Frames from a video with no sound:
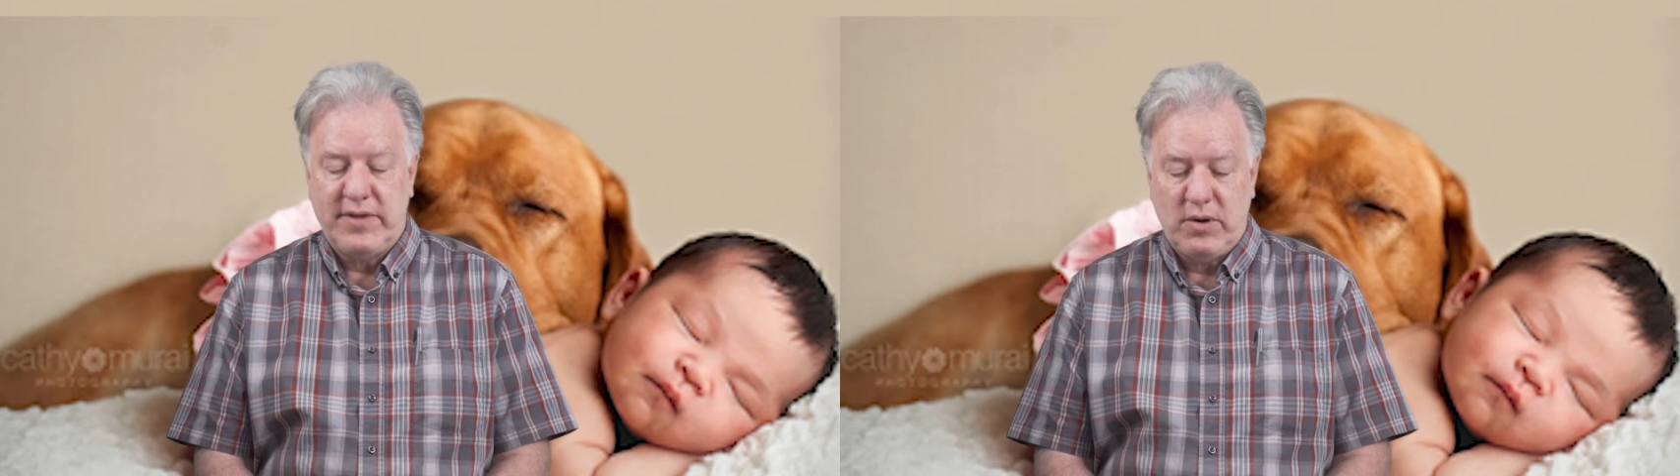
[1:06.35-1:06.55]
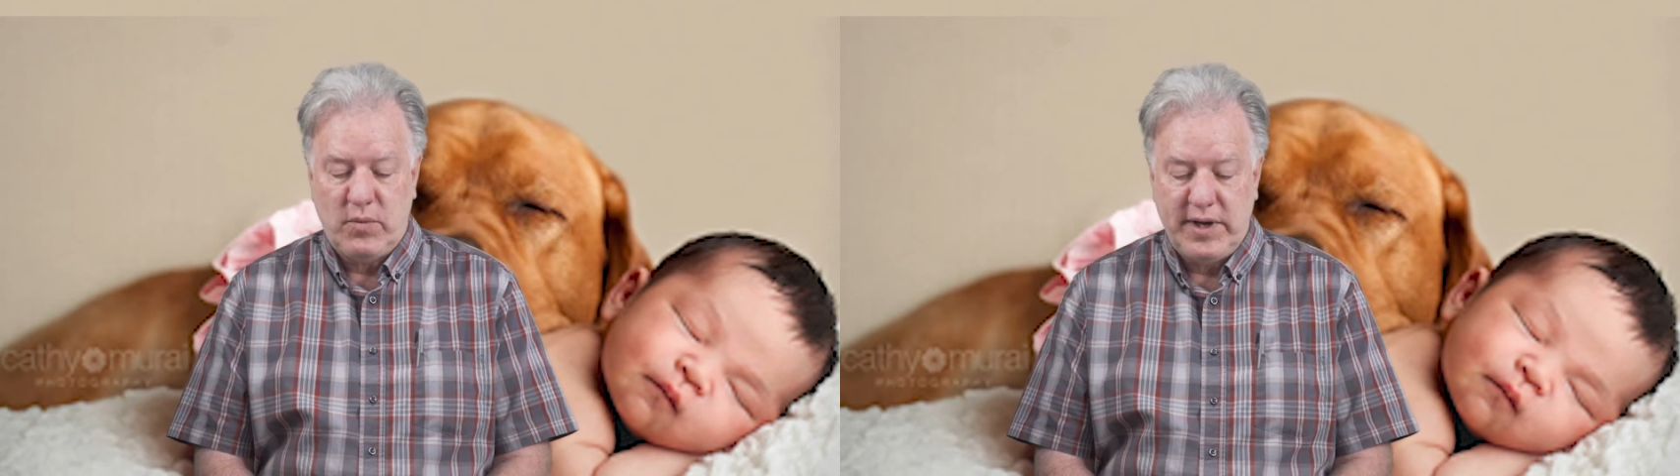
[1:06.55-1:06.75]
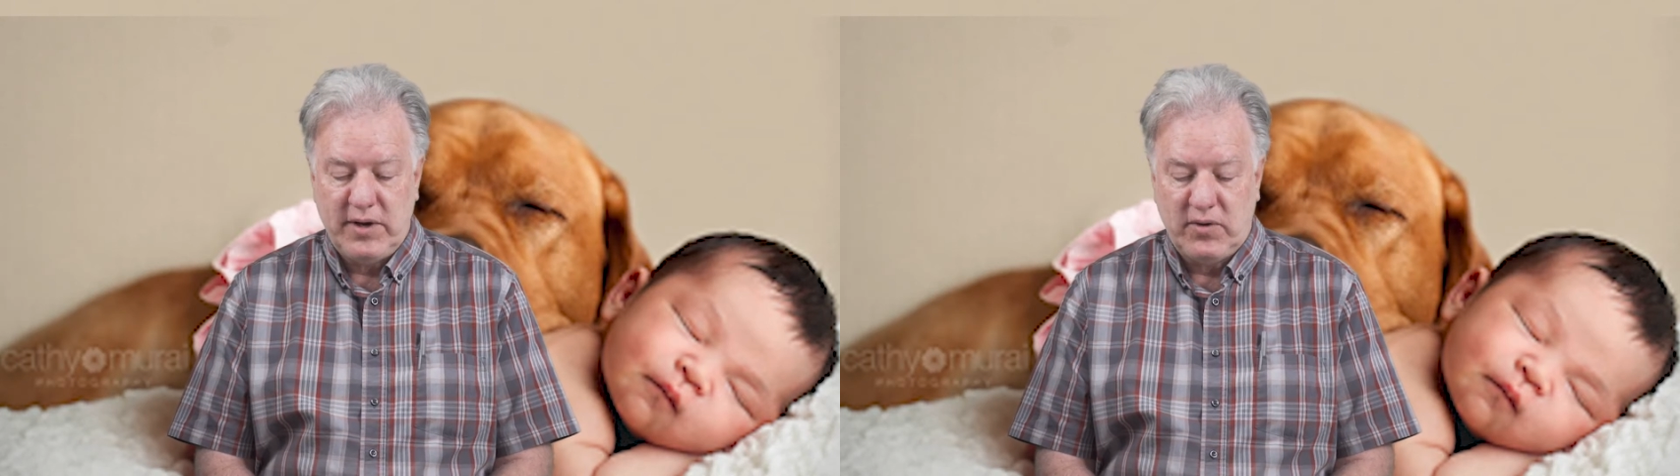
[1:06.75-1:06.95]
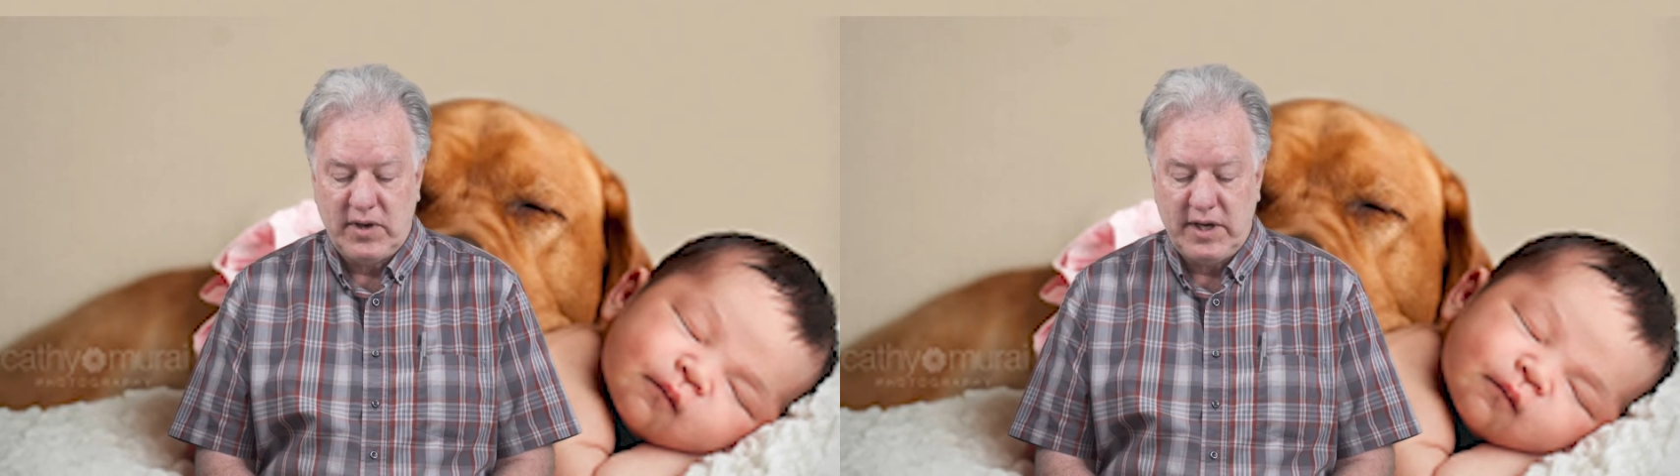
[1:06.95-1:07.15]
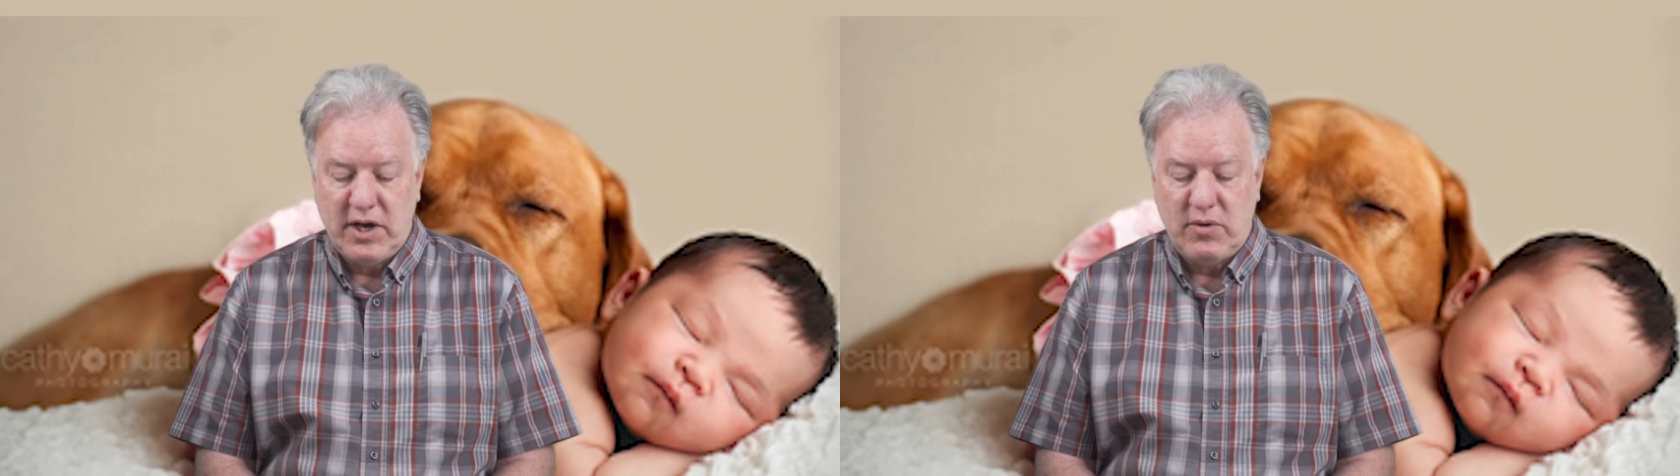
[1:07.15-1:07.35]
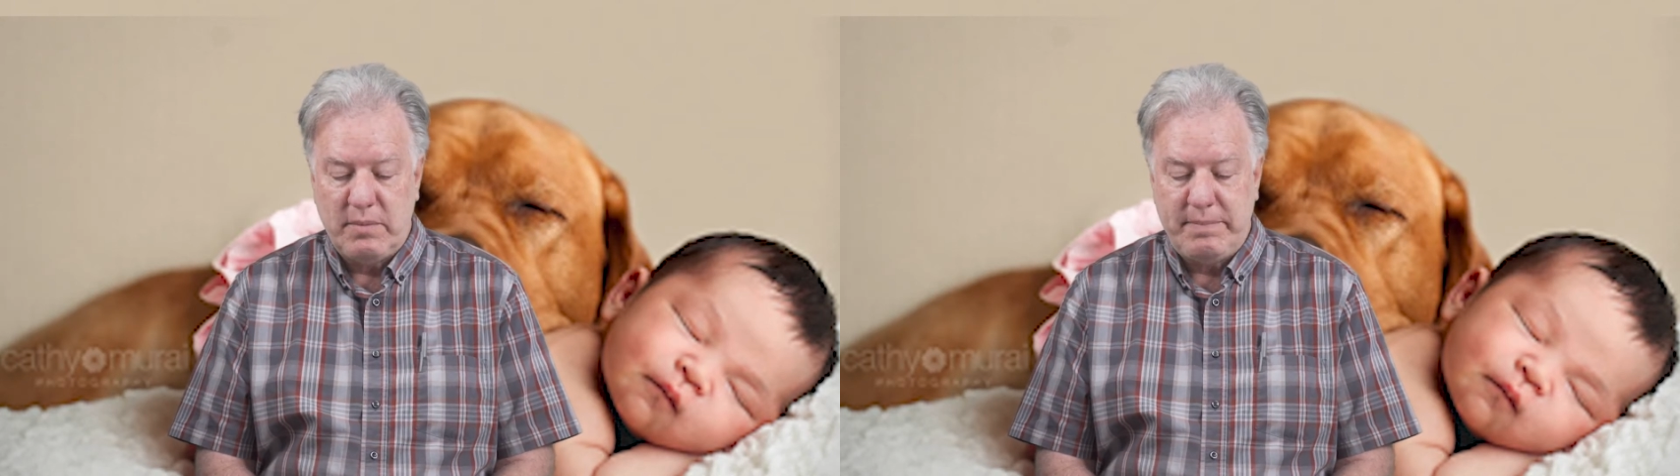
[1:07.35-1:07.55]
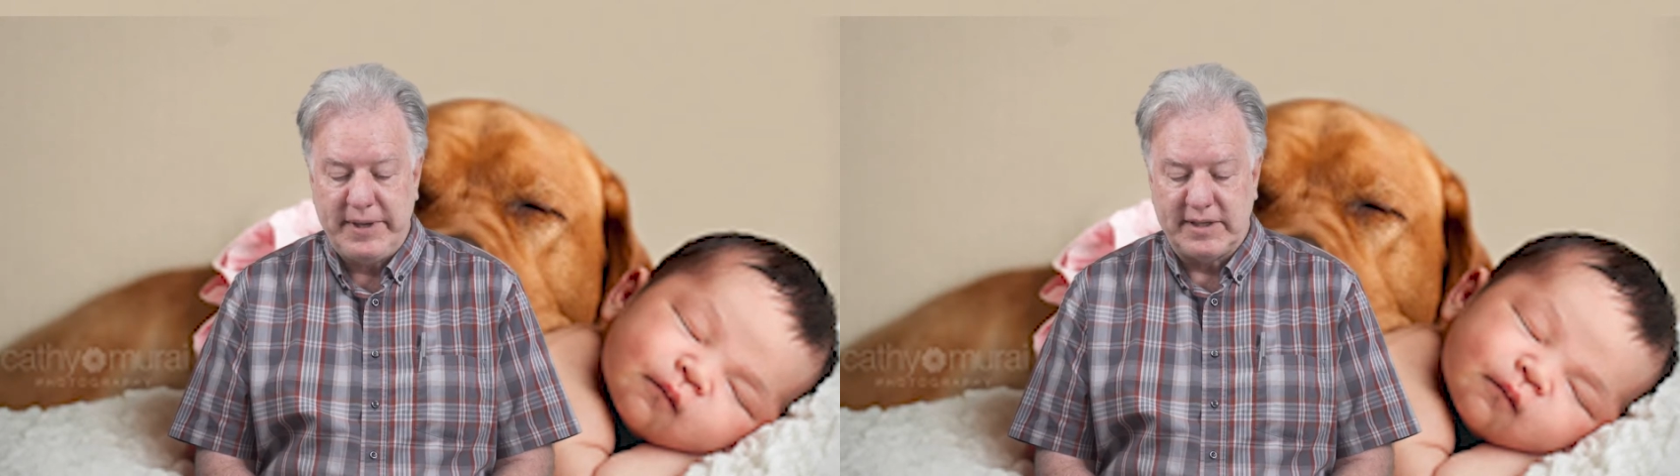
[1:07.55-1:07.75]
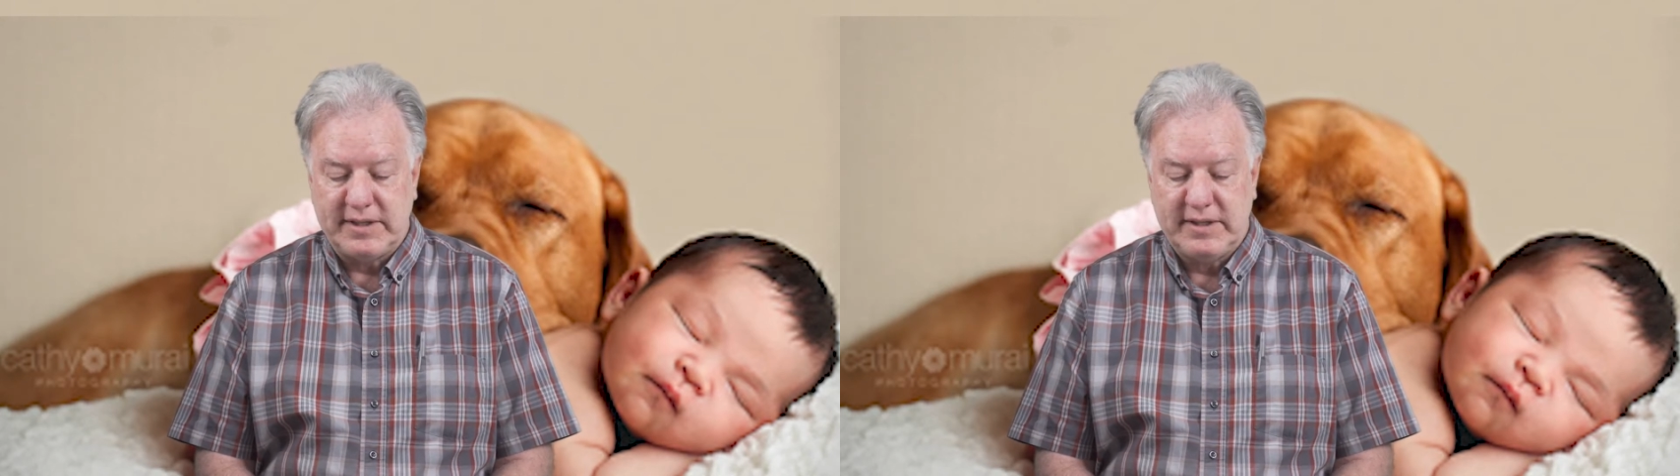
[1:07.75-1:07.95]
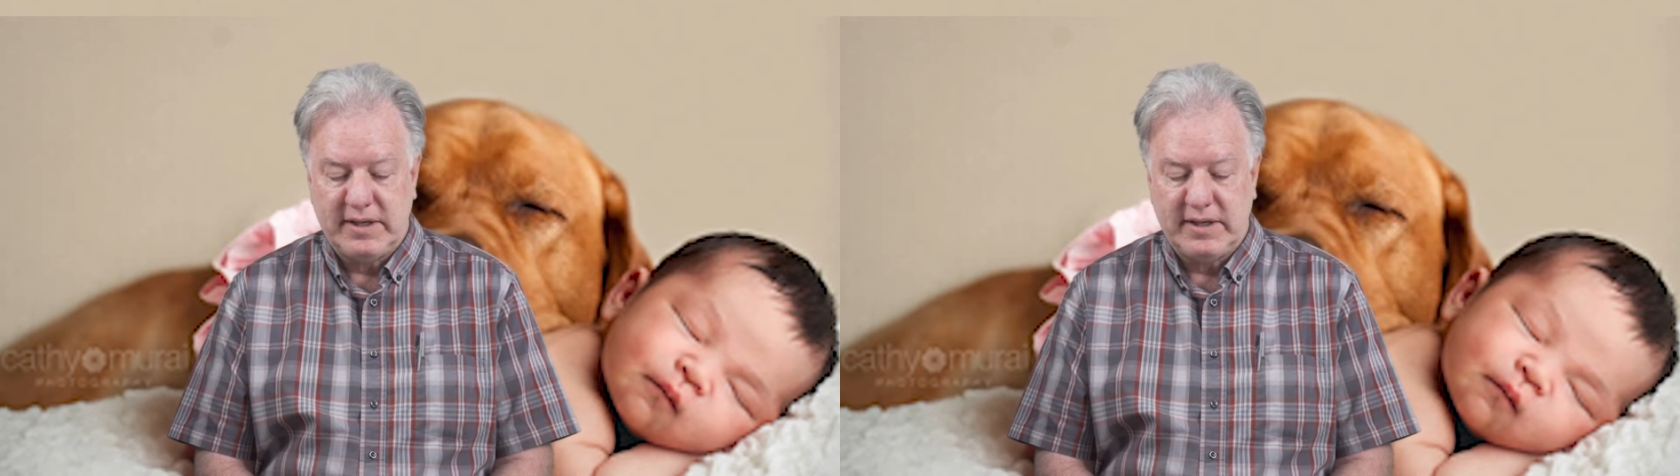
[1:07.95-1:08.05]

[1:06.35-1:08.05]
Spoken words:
that we only know a bit